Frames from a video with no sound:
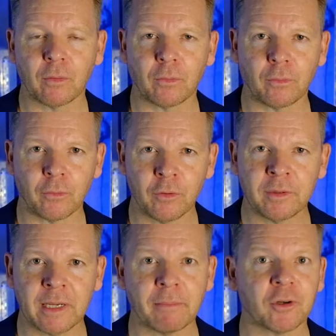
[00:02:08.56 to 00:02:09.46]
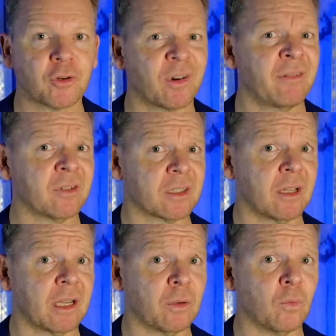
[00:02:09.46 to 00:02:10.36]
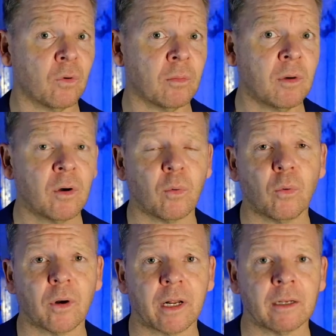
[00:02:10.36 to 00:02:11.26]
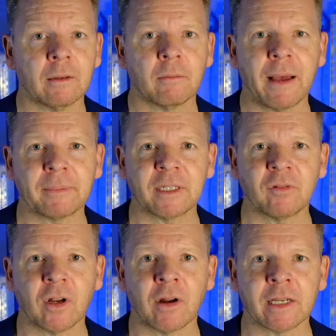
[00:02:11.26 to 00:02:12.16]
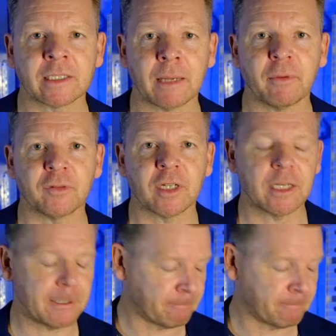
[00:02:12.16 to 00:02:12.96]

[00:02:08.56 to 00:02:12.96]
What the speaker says: room temperature, even slightly warm water, perhaps even a nice cup of tea.